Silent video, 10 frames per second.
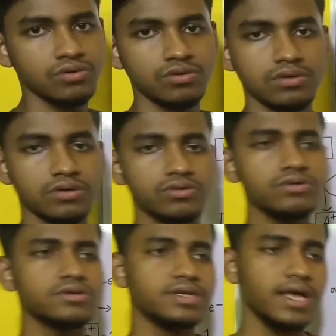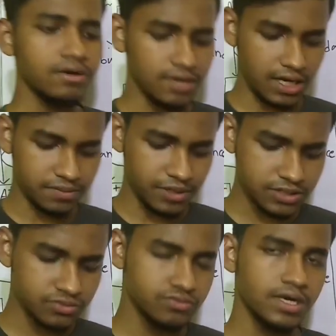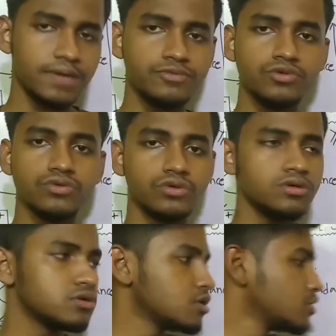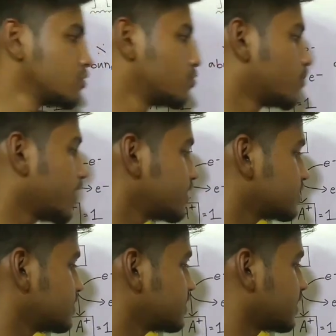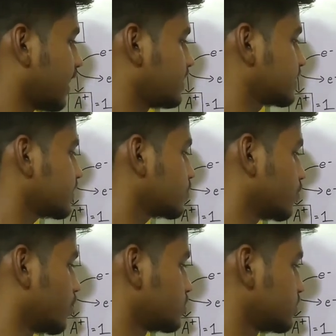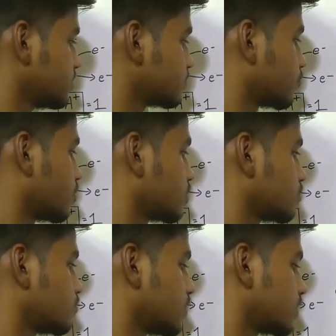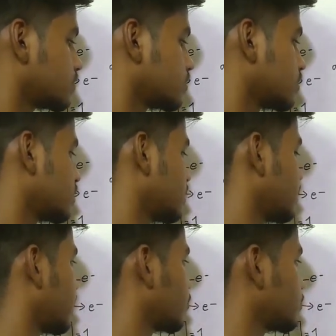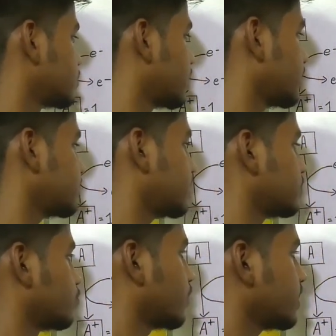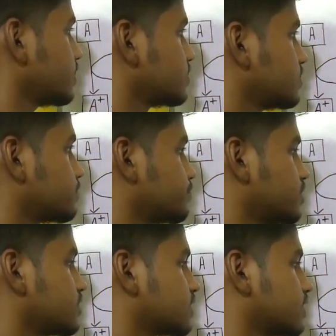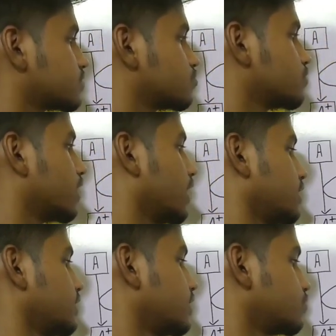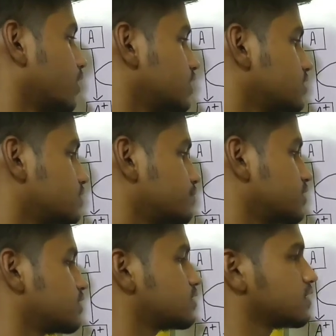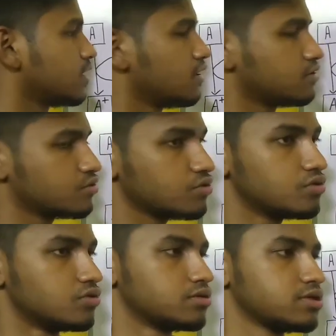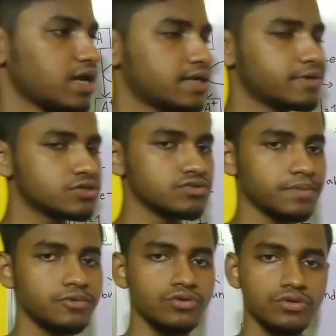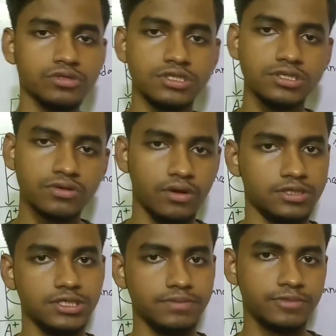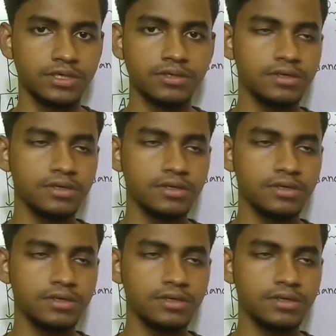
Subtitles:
So now at first we have to know why these lines are on this molecular weight line and why these peaks are so high and why this peak is so low. At first we have to know this concept.